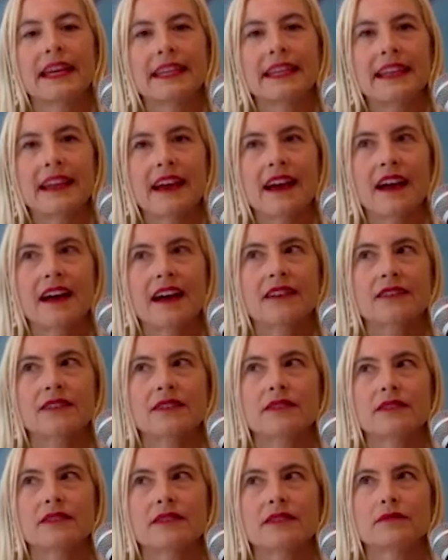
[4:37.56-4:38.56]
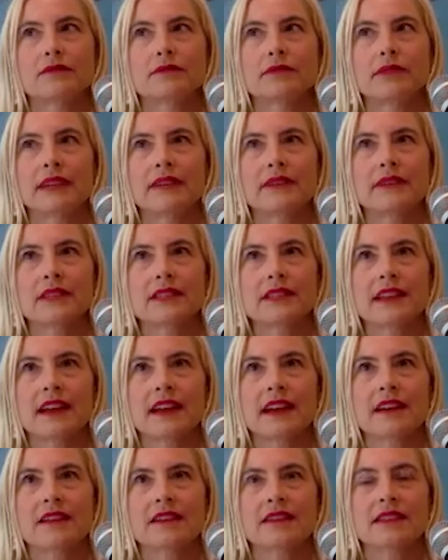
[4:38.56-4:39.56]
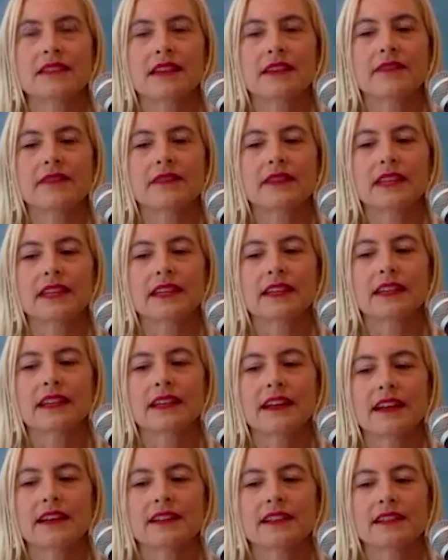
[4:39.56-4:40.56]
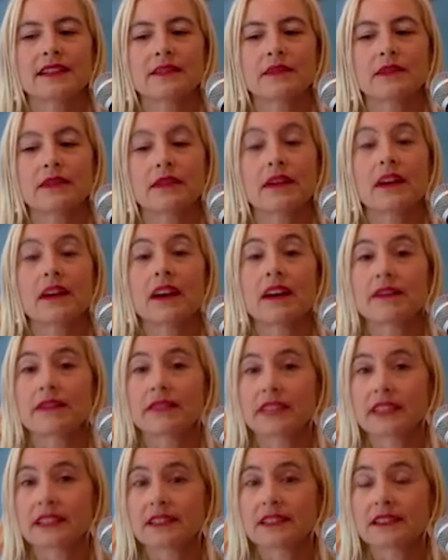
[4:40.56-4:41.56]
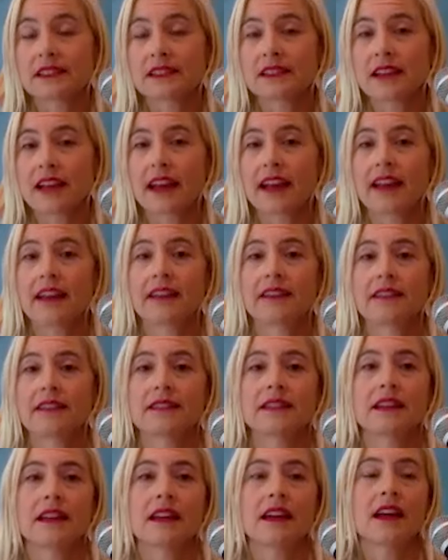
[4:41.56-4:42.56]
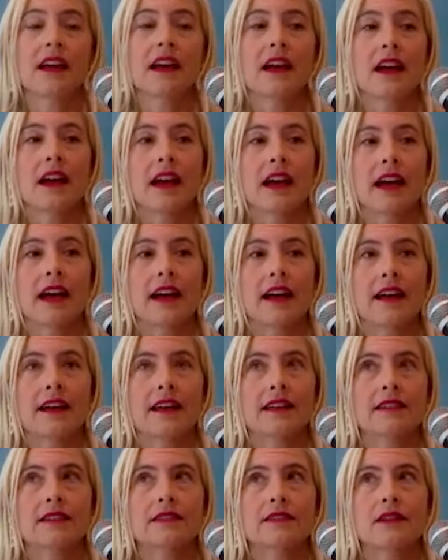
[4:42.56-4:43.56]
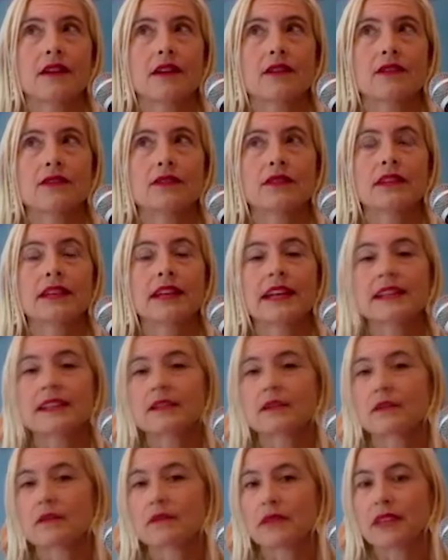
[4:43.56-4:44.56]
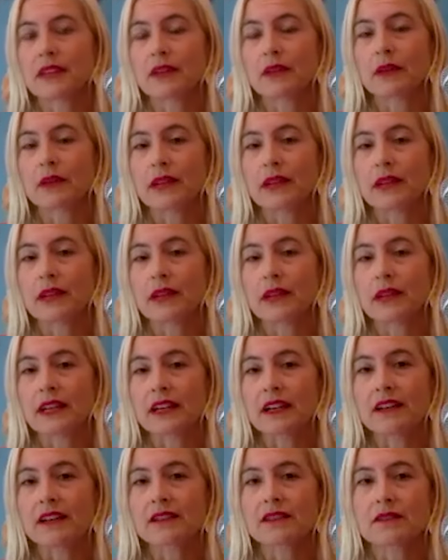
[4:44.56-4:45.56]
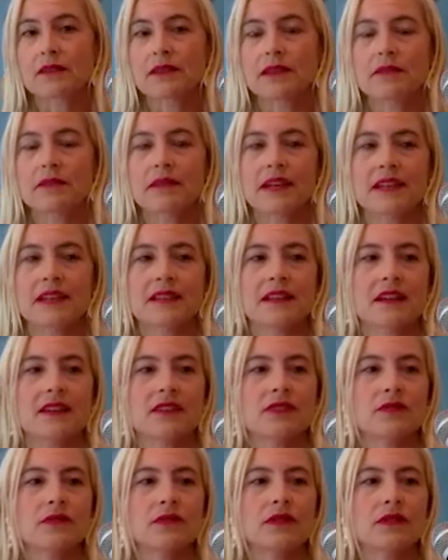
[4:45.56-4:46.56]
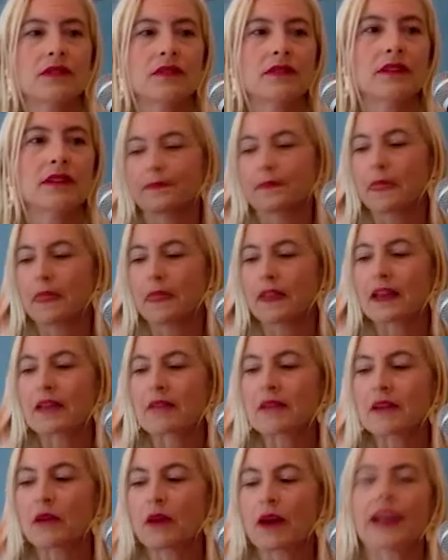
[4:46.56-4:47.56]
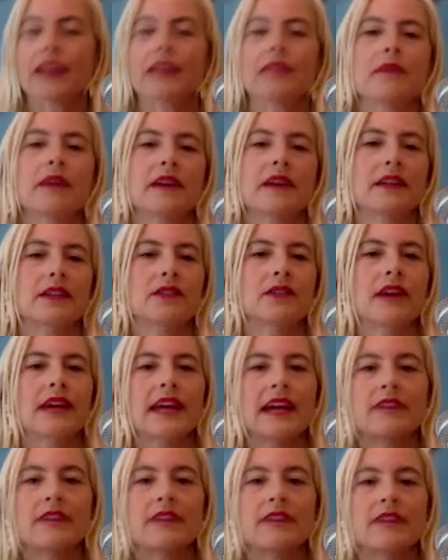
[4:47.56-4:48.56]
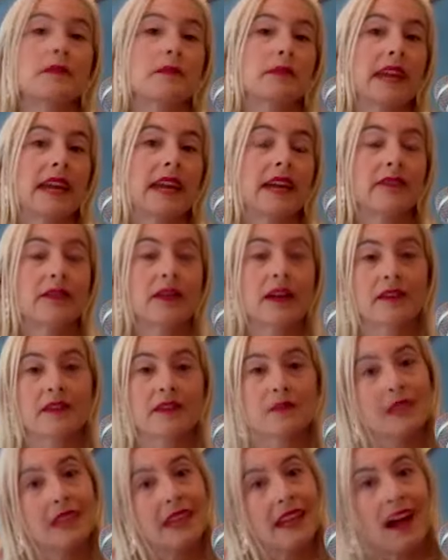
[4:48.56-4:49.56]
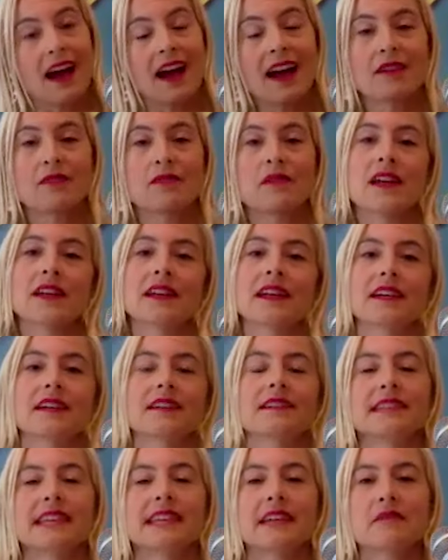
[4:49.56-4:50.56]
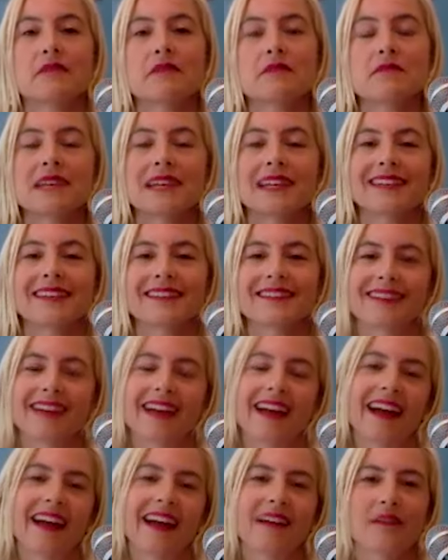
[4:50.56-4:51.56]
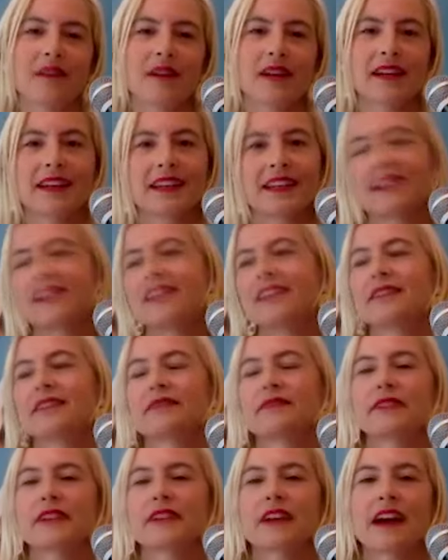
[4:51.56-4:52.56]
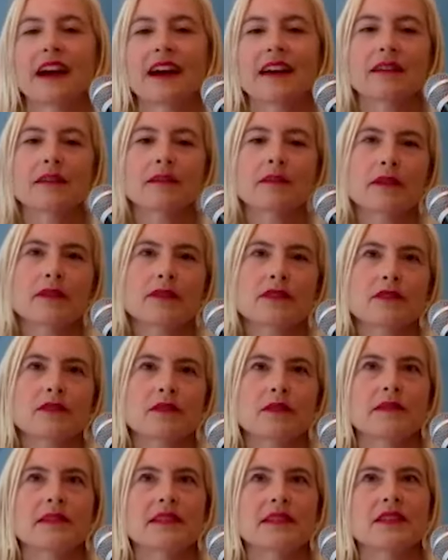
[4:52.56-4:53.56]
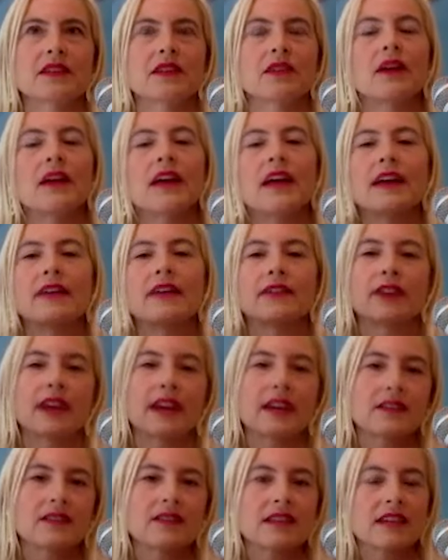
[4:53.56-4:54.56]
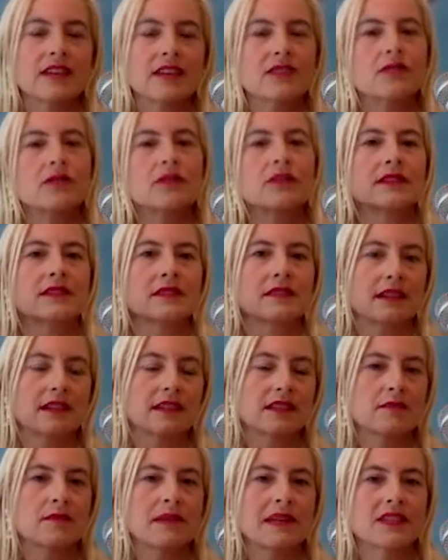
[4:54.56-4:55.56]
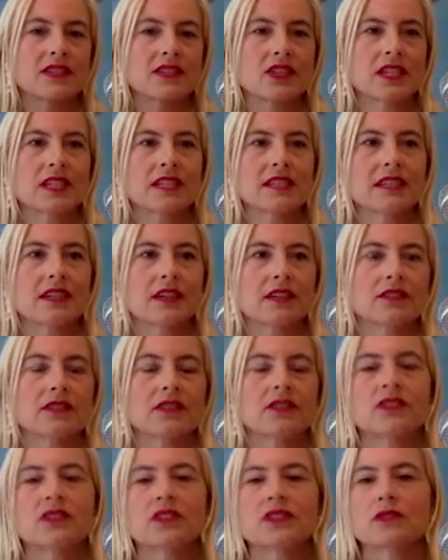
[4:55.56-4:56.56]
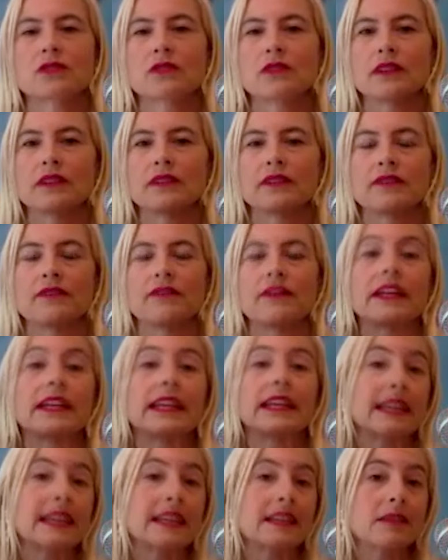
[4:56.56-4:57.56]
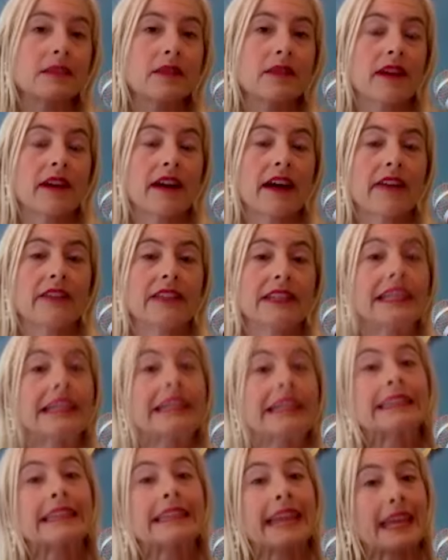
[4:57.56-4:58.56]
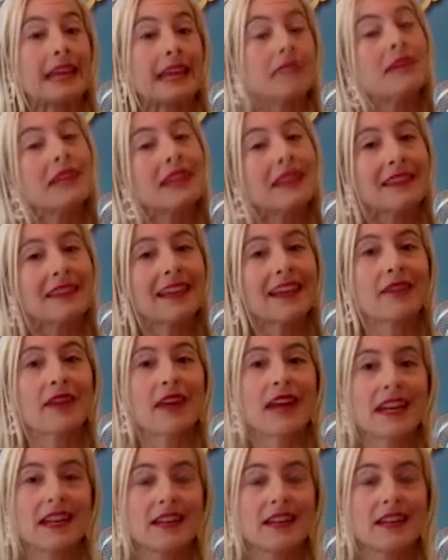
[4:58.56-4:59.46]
Yeah. So, brave desire is definitely connected with confidence and it's also connected with being queer. So, being bisexual you can't be quiet about it. You kind of have to be brave. You have to be like, I want to date women. I want to figure out how to approach a woman. So if you're heterosexual, it's it's much easier to just sort of fit in without having to claim anything, right?